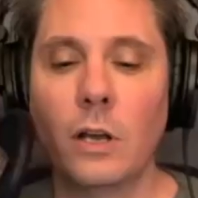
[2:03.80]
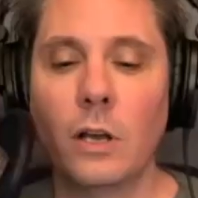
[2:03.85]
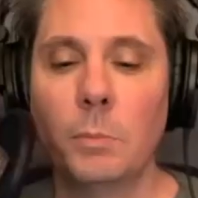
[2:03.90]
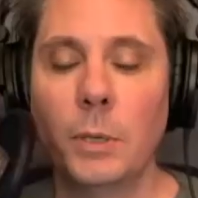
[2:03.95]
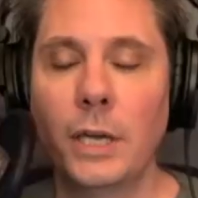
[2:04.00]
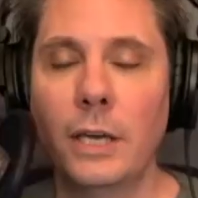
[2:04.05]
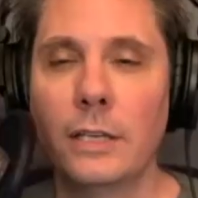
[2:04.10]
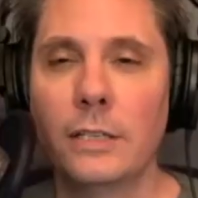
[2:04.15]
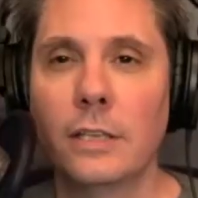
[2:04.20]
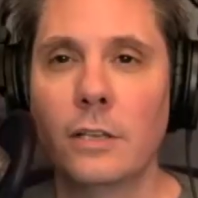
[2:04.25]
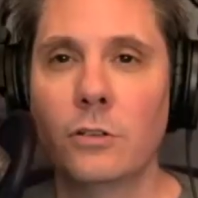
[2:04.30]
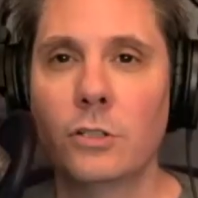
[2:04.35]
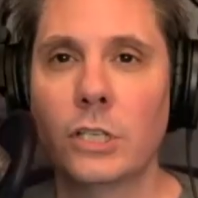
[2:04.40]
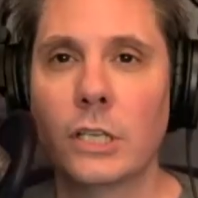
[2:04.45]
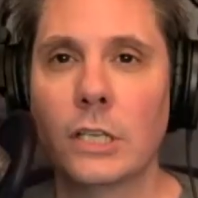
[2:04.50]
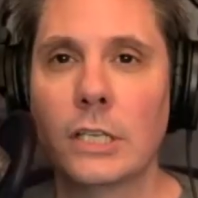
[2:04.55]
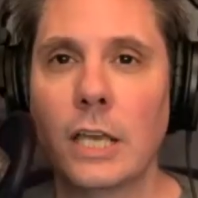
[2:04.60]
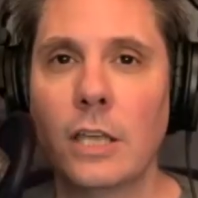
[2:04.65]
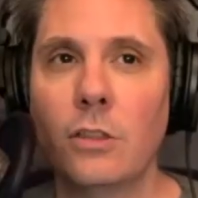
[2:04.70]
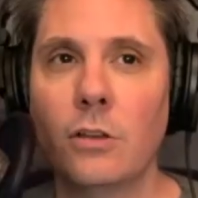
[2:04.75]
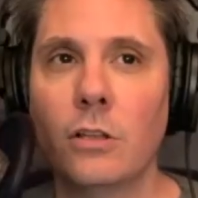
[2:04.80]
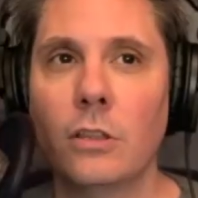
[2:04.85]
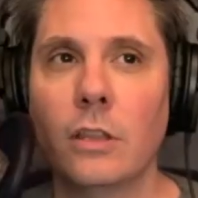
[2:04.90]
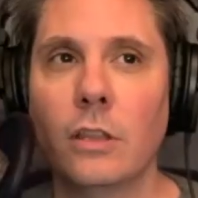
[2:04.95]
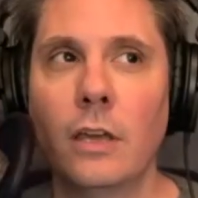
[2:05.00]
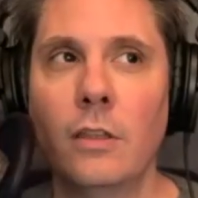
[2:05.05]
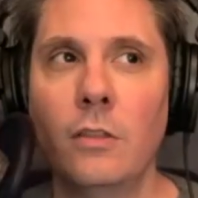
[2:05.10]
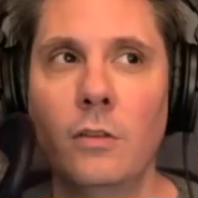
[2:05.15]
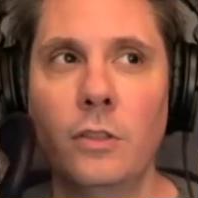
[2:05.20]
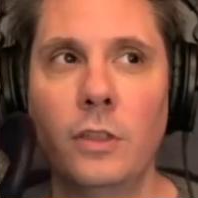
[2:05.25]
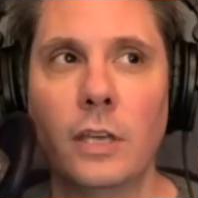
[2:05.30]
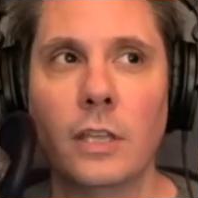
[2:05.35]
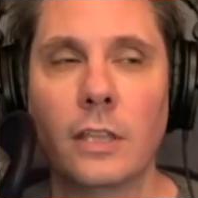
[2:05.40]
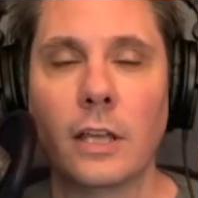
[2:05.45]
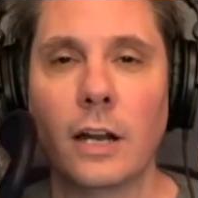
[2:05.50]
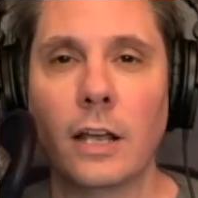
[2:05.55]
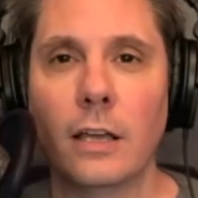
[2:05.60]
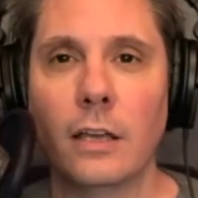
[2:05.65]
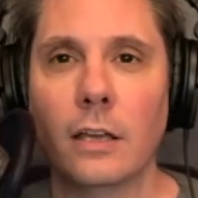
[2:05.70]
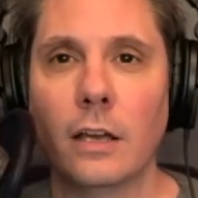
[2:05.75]
on? Because there's the other thing
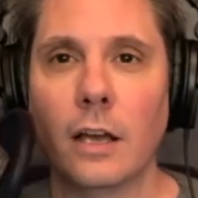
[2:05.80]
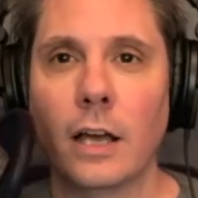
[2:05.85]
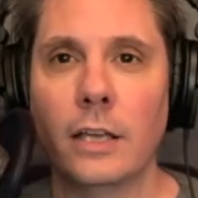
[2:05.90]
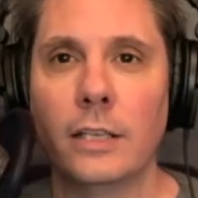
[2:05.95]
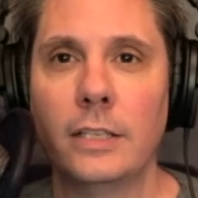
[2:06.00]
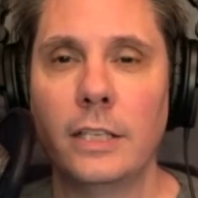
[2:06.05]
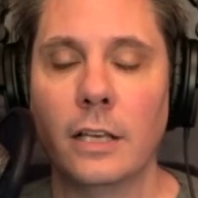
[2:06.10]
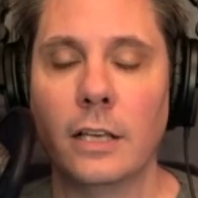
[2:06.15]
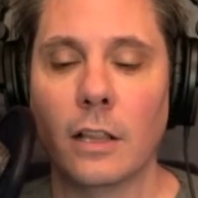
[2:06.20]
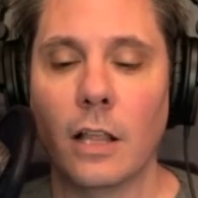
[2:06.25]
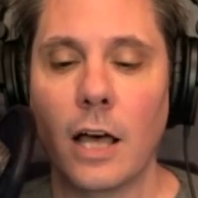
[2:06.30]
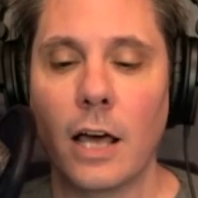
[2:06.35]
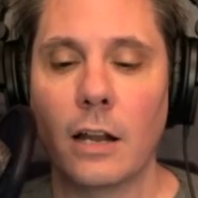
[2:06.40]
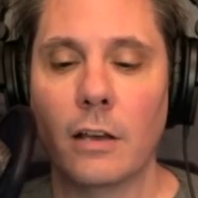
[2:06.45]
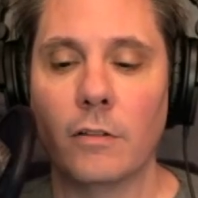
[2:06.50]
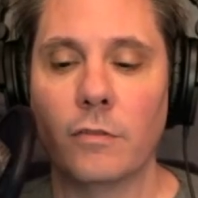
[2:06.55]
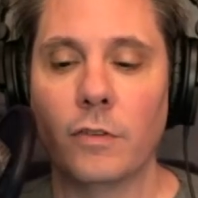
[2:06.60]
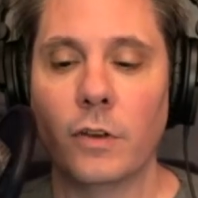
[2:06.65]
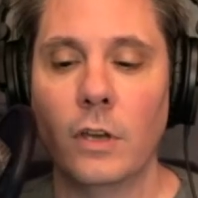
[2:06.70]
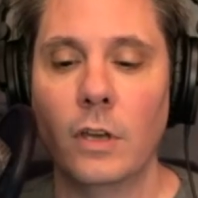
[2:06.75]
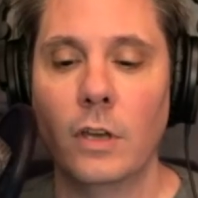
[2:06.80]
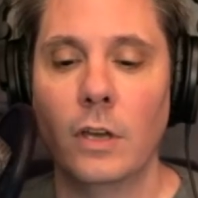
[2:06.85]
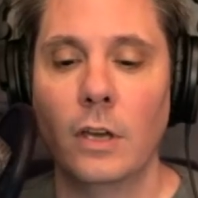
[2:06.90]
that I see a lot of,